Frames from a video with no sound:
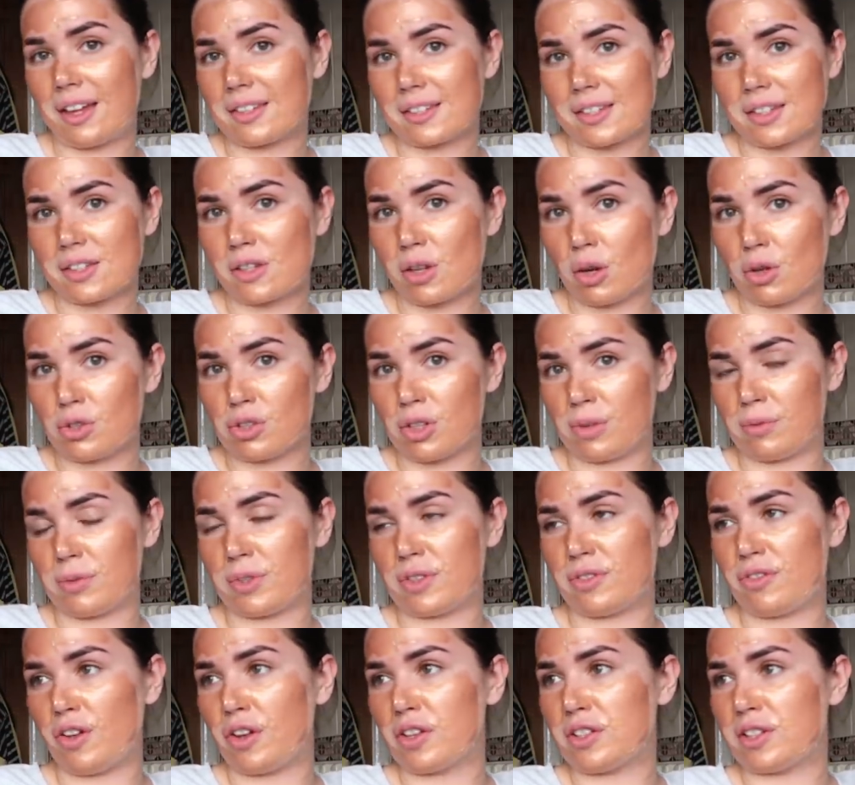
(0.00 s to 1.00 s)
as I told you, I'm
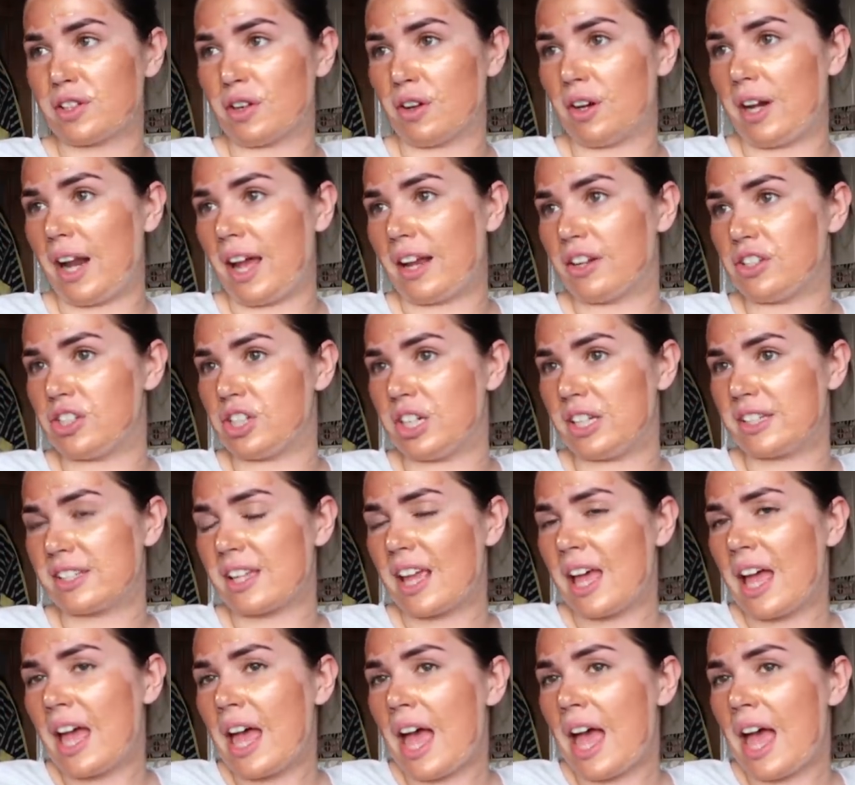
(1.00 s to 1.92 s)
just focusing on lectures.